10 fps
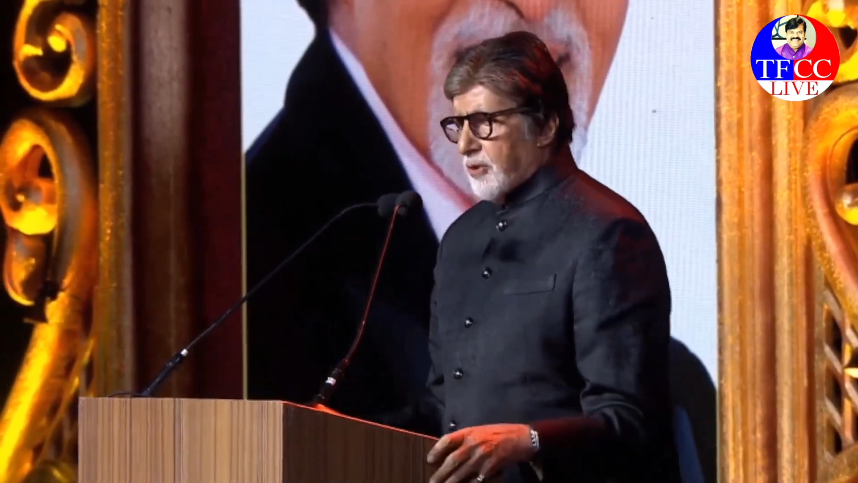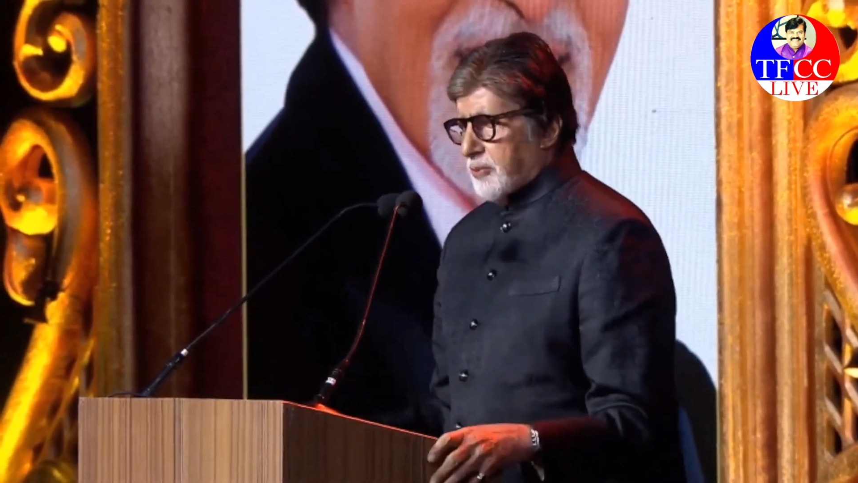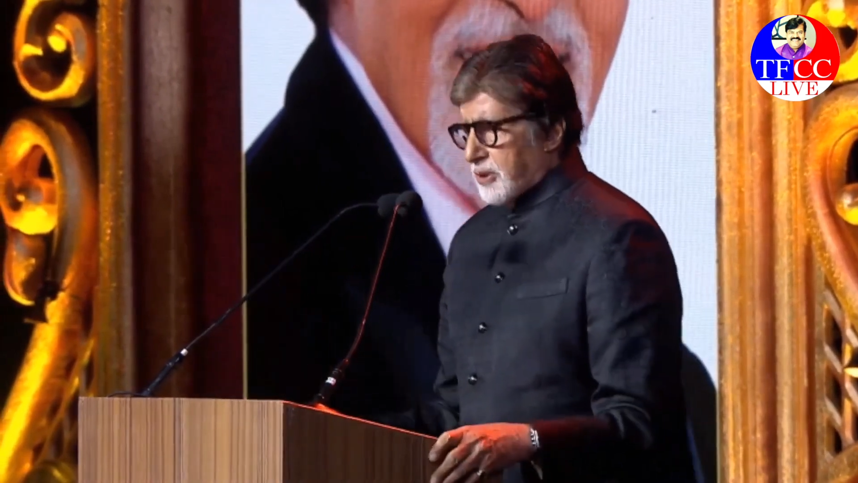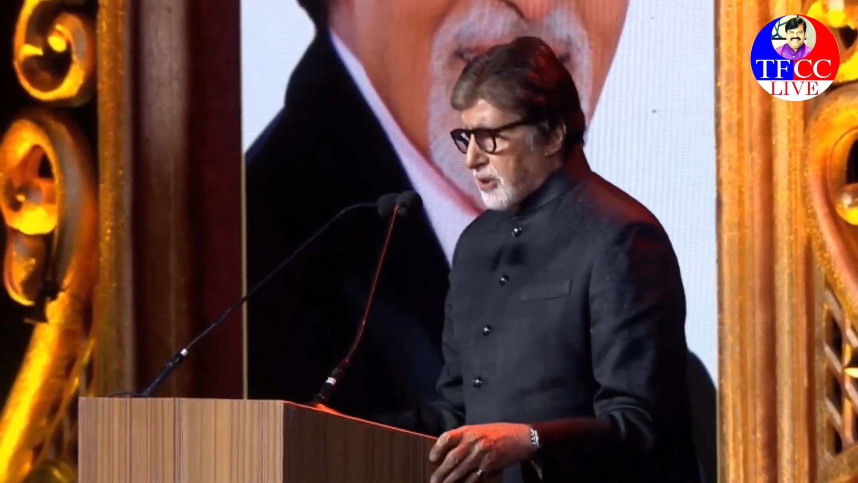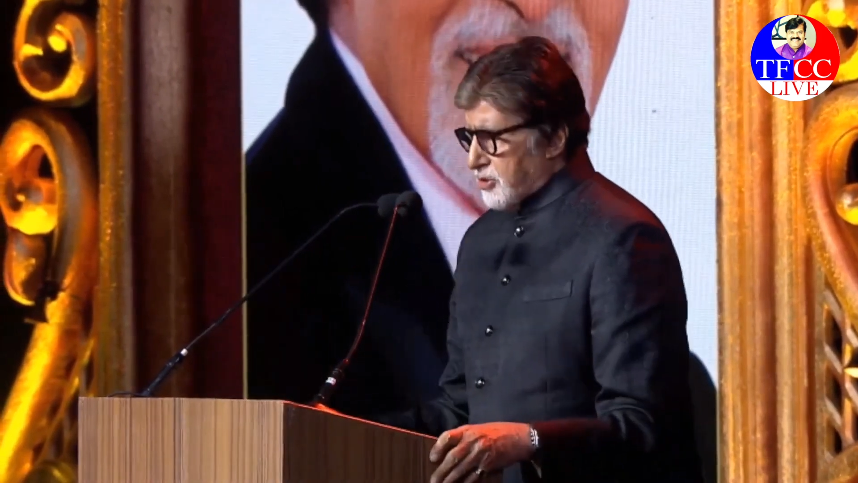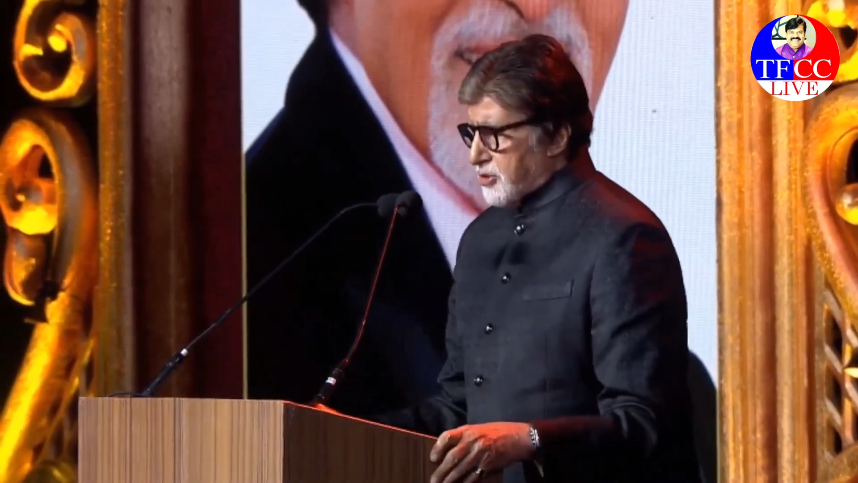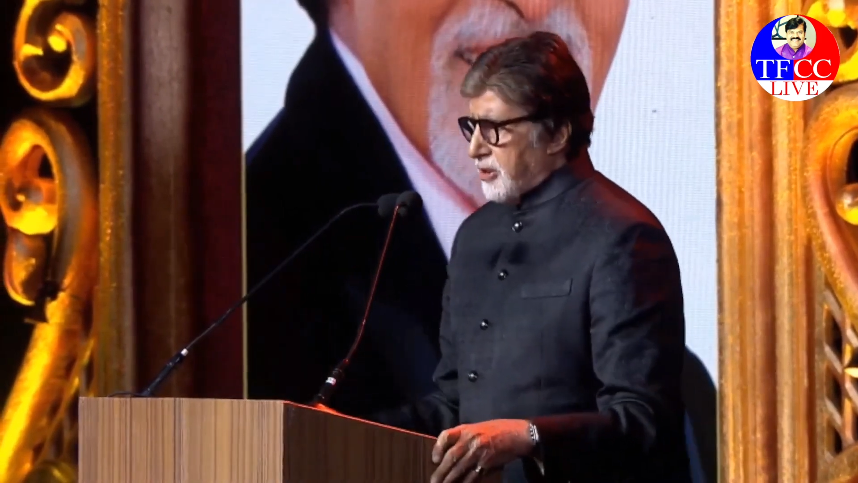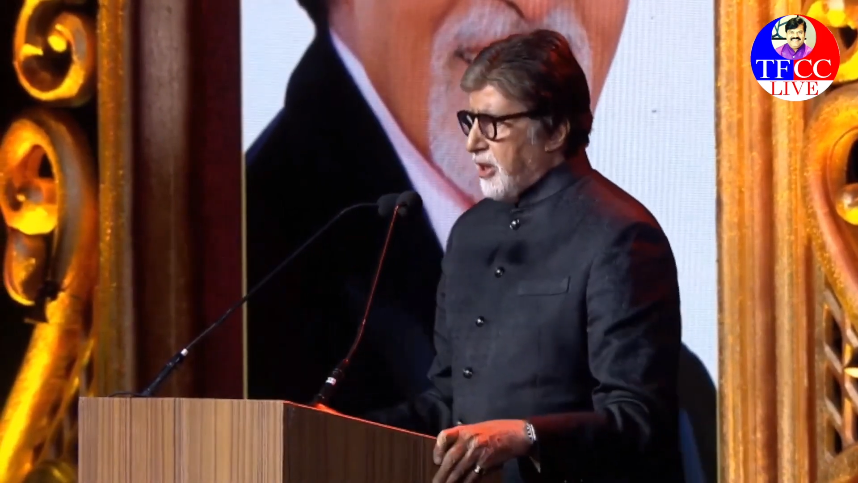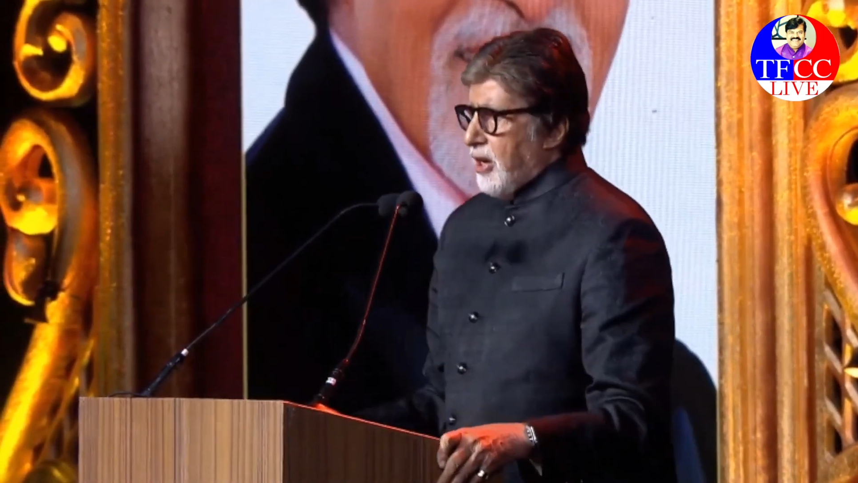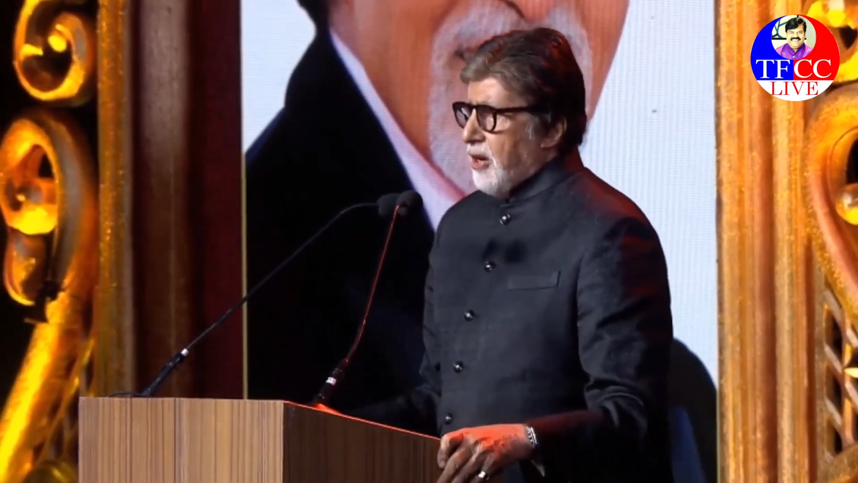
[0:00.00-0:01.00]
film industry
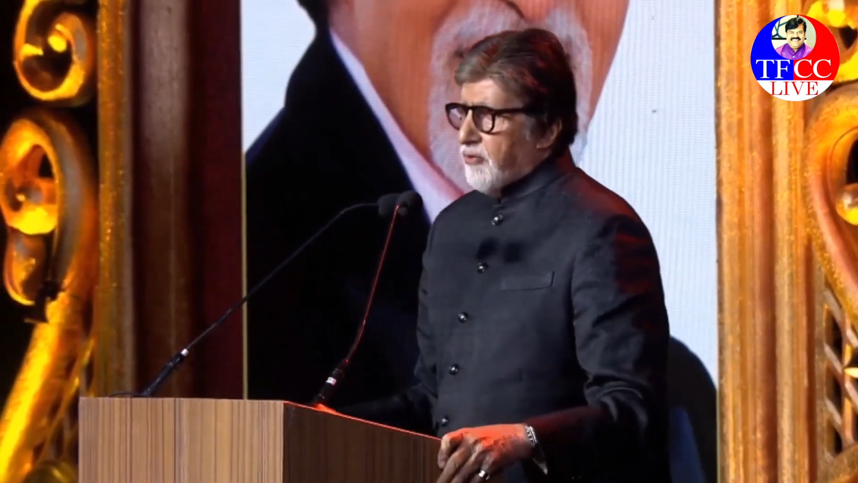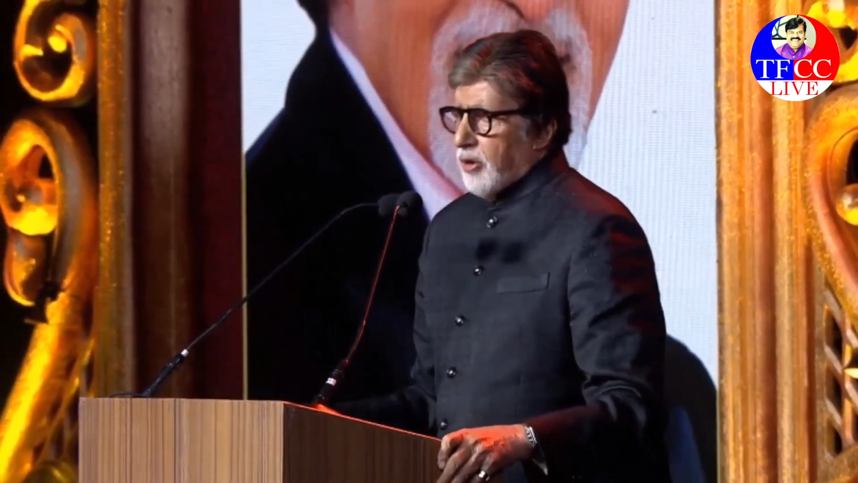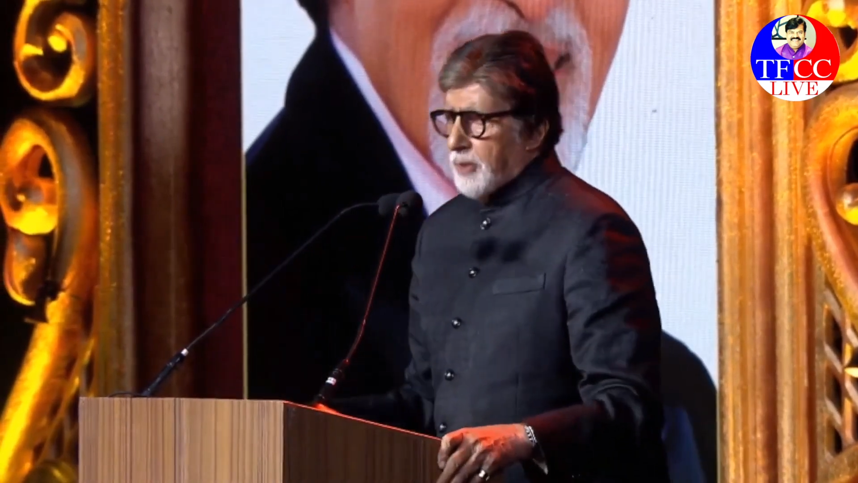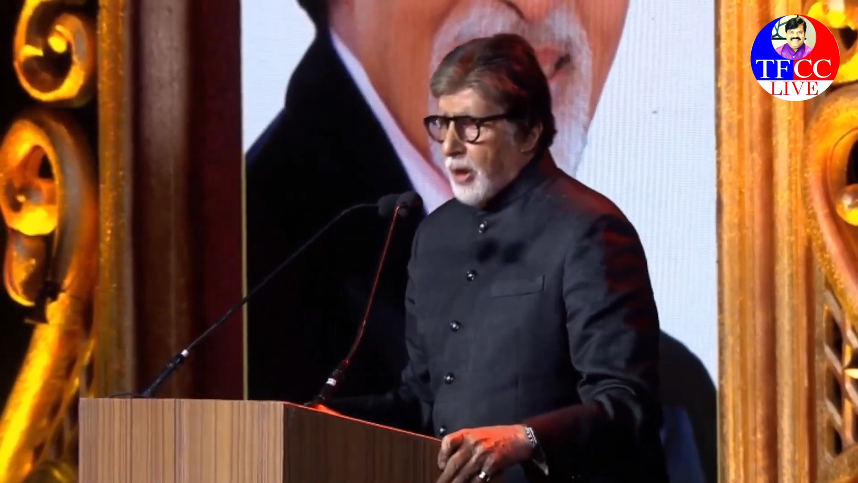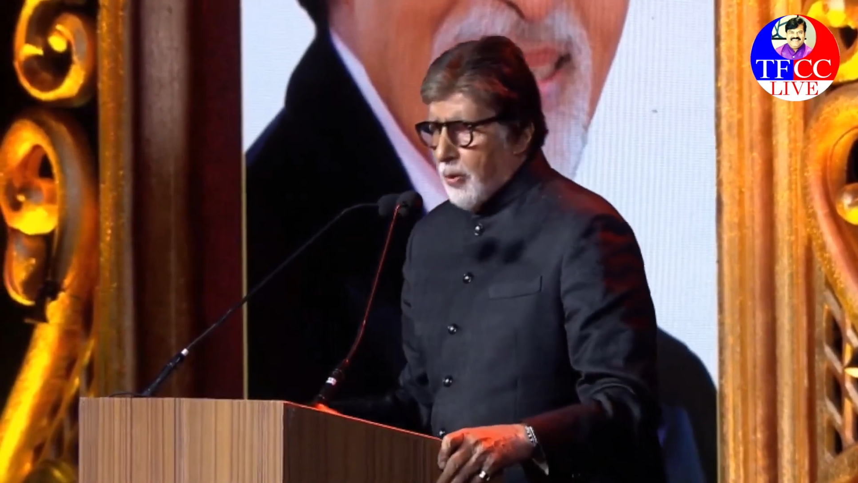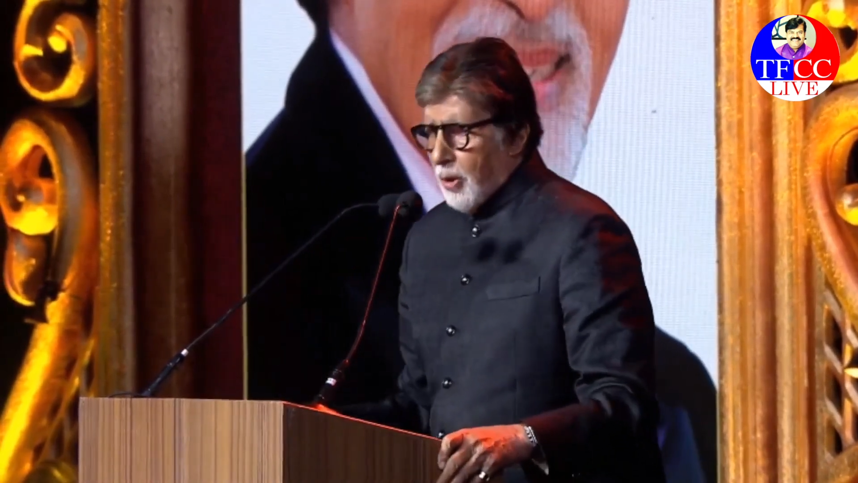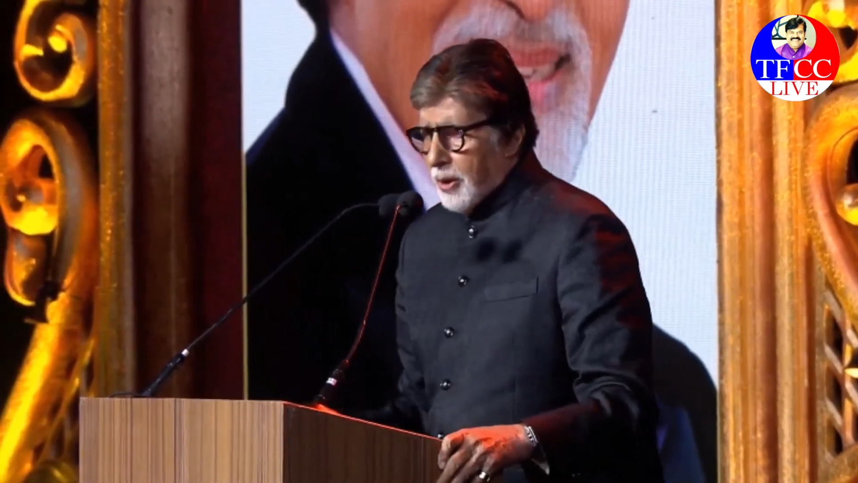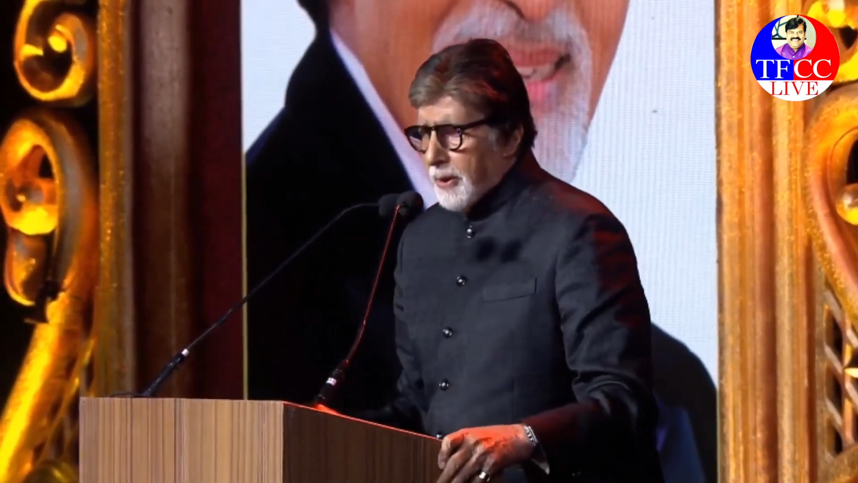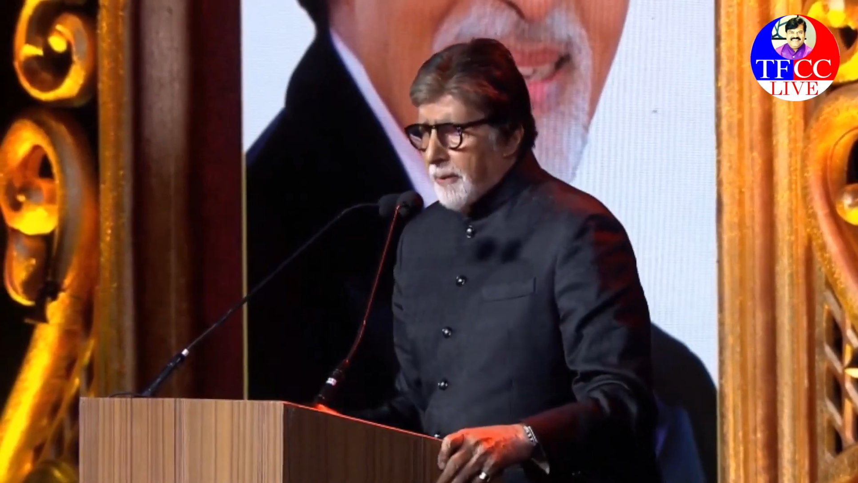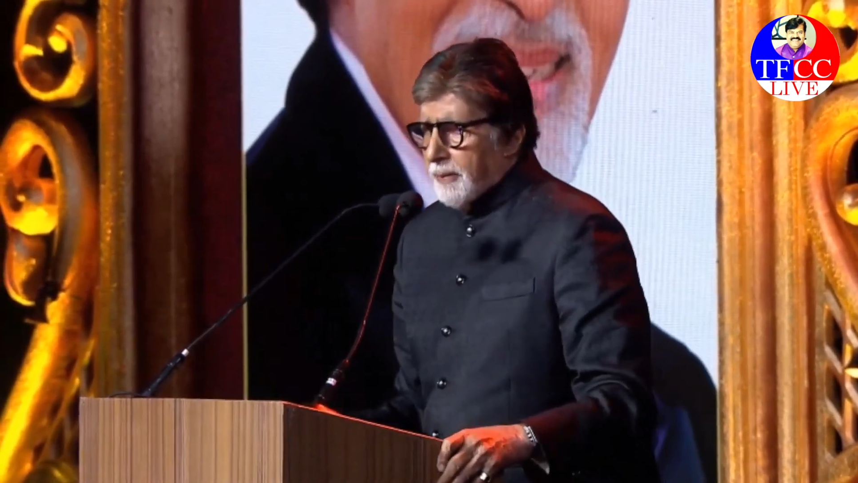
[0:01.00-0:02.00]
from now on.